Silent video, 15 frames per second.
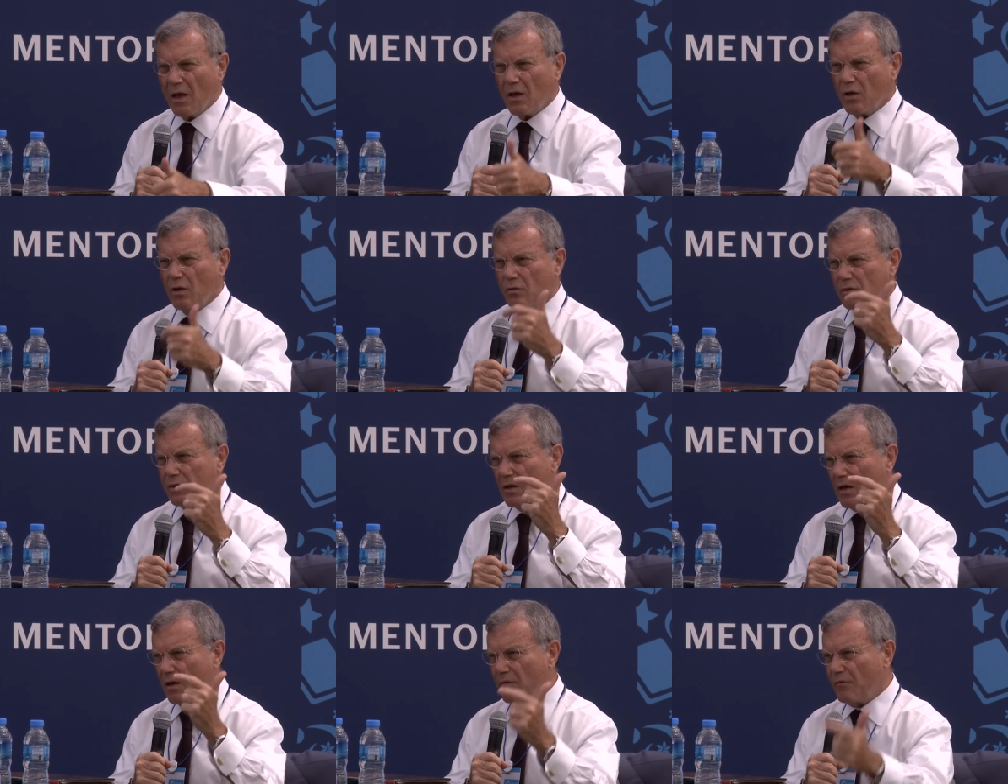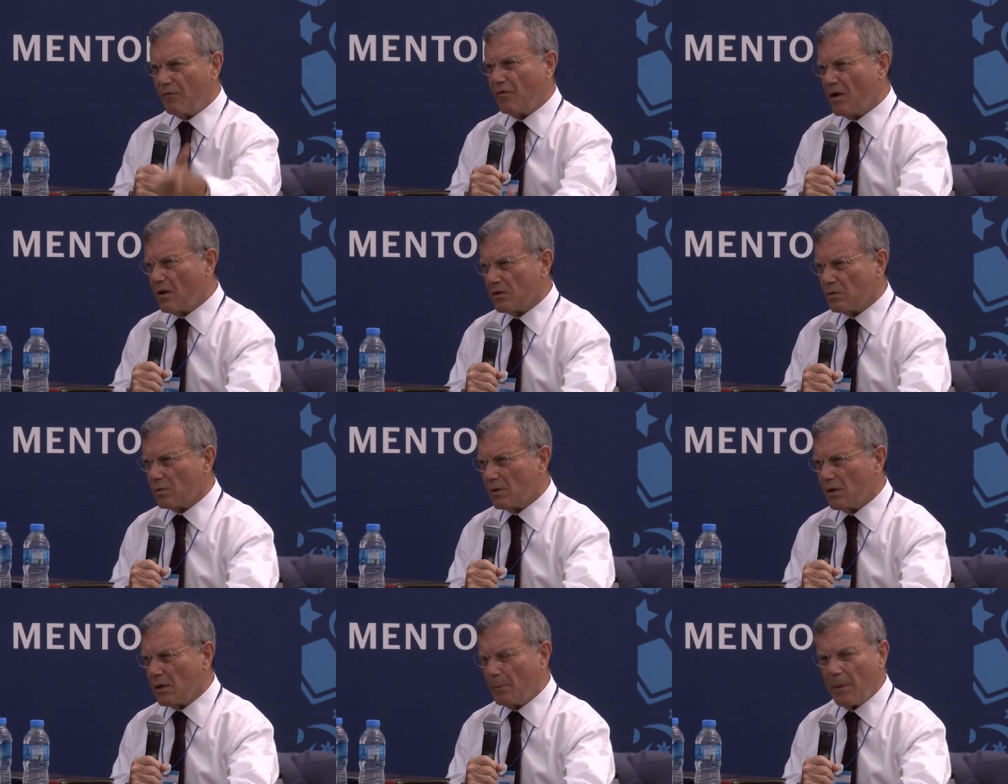You see it in France
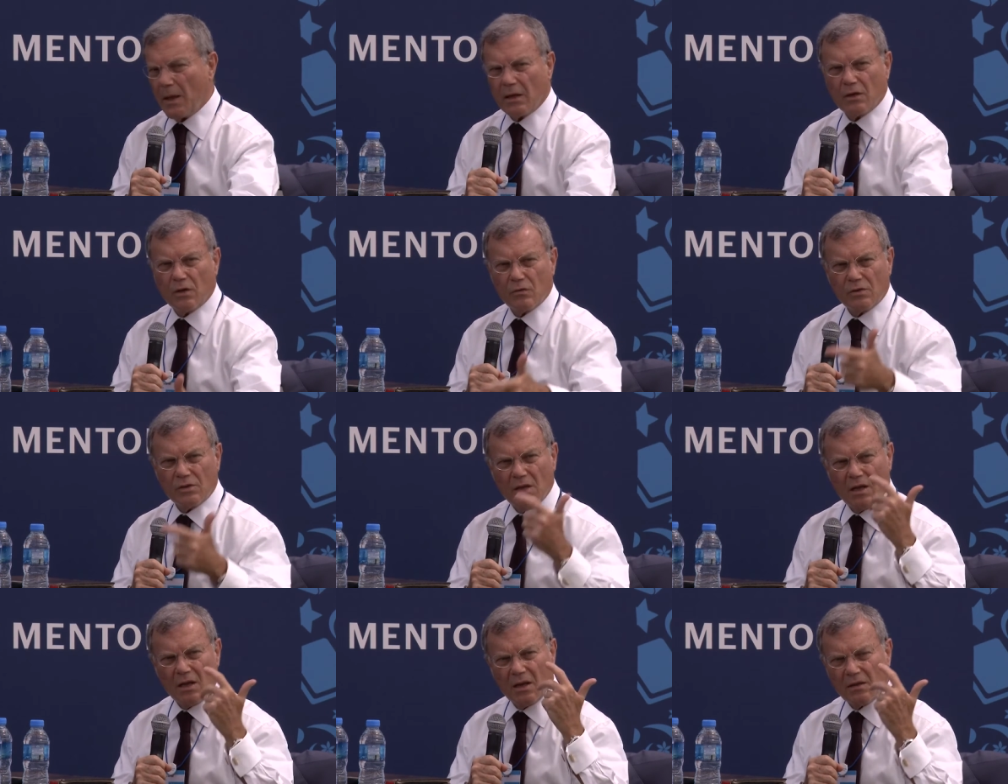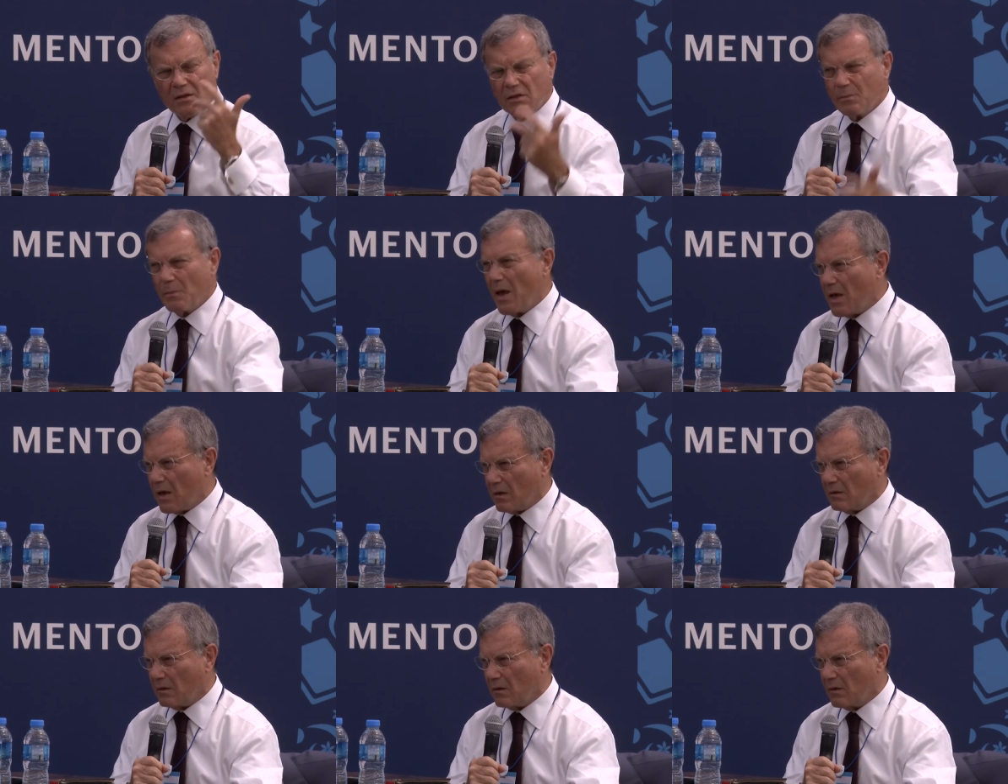with Le Pen. You see it in Spain.